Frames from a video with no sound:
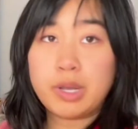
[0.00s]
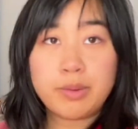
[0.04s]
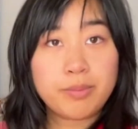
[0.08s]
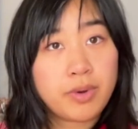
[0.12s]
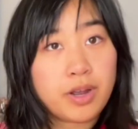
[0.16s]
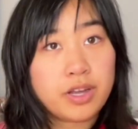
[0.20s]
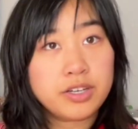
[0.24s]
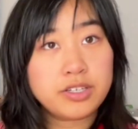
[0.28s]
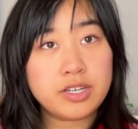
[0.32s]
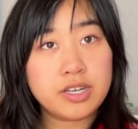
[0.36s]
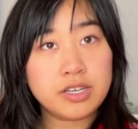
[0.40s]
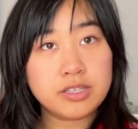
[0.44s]

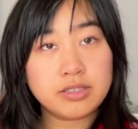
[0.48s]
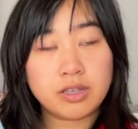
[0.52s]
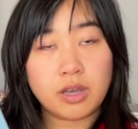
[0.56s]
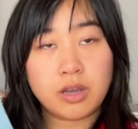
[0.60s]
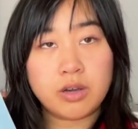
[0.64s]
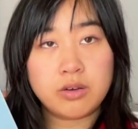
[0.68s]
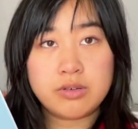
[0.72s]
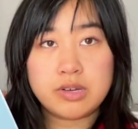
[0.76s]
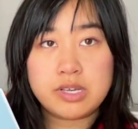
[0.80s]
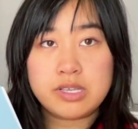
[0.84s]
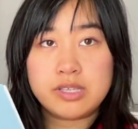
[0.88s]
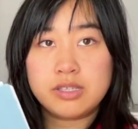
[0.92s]
projects
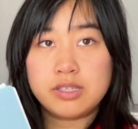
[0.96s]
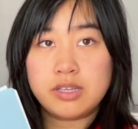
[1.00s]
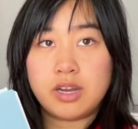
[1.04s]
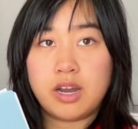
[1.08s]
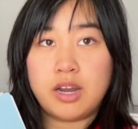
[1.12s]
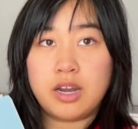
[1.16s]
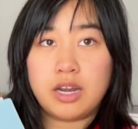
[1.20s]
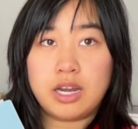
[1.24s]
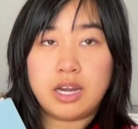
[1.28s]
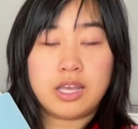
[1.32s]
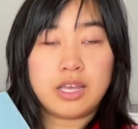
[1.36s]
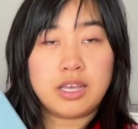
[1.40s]
always
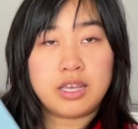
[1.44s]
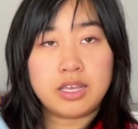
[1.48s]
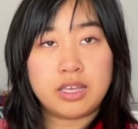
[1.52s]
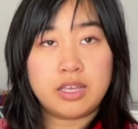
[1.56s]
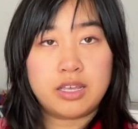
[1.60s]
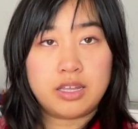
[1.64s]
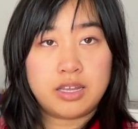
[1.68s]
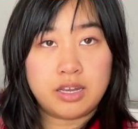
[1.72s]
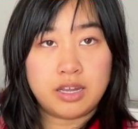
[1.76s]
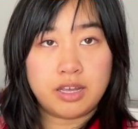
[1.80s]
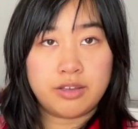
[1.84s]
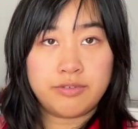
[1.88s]
start
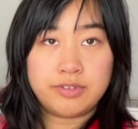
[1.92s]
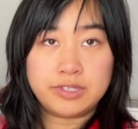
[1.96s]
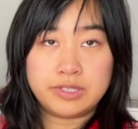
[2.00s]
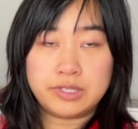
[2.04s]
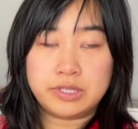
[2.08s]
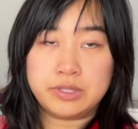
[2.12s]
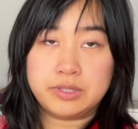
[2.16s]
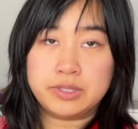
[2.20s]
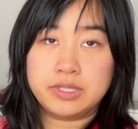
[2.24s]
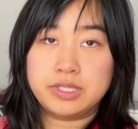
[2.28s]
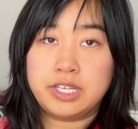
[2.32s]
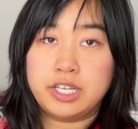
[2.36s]
in a
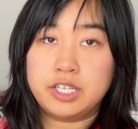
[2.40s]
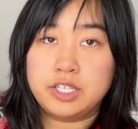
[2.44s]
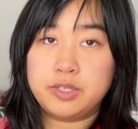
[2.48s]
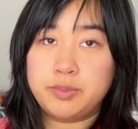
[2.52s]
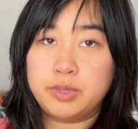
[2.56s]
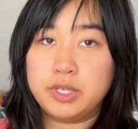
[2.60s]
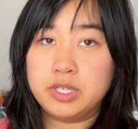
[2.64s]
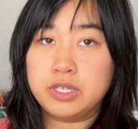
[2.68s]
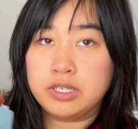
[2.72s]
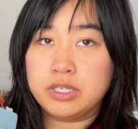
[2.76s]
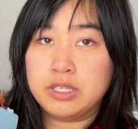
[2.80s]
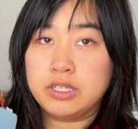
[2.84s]
physical sketchbook.